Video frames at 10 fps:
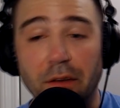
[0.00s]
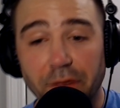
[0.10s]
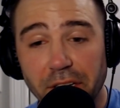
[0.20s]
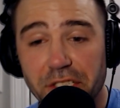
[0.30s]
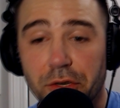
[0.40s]
Now,
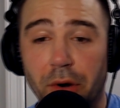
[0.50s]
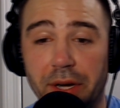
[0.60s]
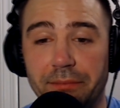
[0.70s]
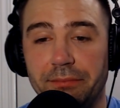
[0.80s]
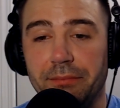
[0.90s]
funny
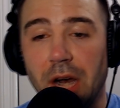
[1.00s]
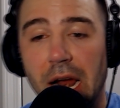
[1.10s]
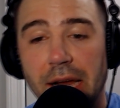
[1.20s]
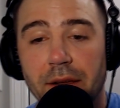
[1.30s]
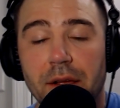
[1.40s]
story,
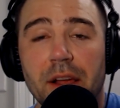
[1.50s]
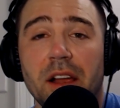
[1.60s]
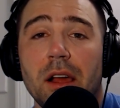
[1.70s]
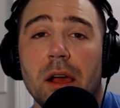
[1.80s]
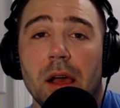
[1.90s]
all right?
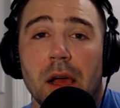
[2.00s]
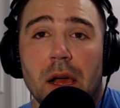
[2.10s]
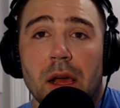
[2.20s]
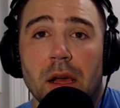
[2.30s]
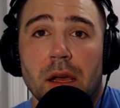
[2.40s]

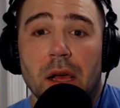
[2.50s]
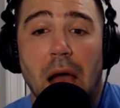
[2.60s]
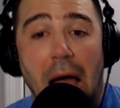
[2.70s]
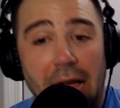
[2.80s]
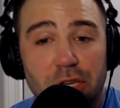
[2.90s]

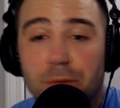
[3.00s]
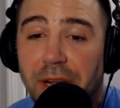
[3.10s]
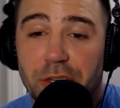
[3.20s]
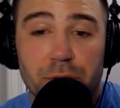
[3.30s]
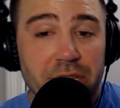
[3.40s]
I do
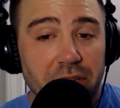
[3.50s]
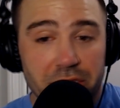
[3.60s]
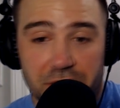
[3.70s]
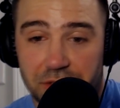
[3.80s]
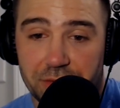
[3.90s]
my due
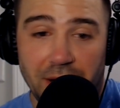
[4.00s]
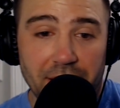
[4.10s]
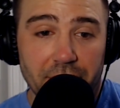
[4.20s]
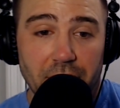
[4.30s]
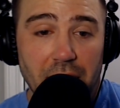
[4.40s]
diligence,
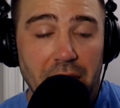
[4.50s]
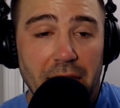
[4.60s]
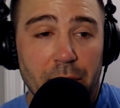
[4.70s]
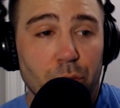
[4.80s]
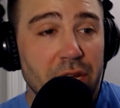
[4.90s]
right?
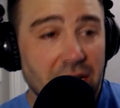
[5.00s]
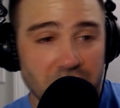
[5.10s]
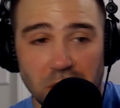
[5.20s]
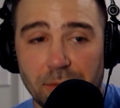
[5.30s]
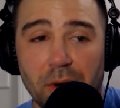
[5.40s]
And
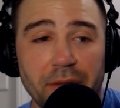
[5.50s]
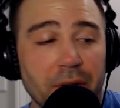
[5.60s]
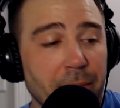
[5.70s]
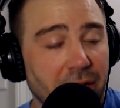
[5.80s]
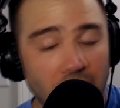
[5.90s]
I talked to my
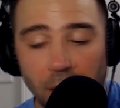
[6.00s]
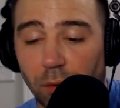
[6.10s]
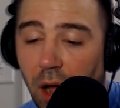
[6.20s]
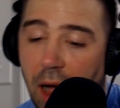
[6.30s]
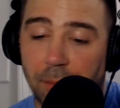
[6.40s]
wife and I'm like, all
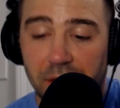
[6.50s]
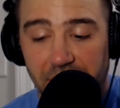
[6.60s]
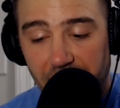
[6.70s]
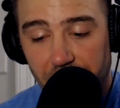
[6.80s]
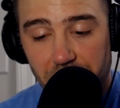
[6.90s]
right, I'm
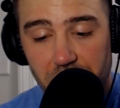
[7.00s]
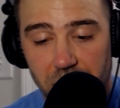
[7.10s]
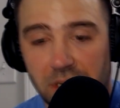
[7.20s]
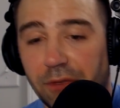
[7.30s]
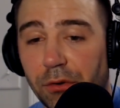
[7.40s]
going to get
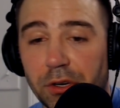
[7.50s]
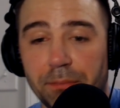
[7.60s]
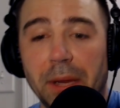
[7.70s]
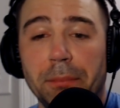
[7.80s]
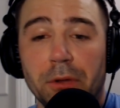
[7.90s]

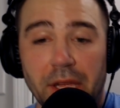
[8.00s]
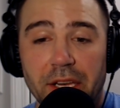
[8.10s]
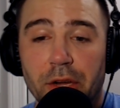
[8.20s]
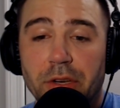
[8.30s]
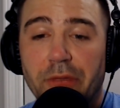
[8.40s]
different people
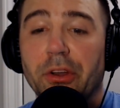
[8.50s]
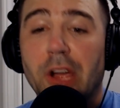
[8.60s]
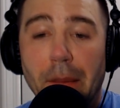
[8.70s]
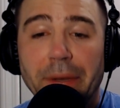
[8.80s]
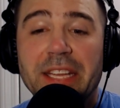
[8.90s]
in here,
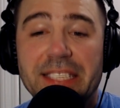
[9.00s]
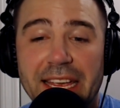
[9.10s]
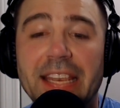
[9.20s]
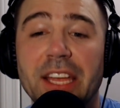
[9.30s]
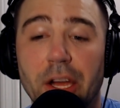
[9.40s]
different
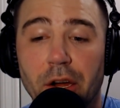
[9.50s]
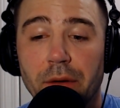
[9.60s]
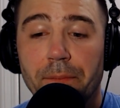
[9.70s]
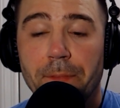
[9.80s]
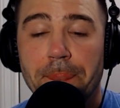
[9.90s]
companies in
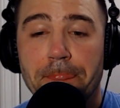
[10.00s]
here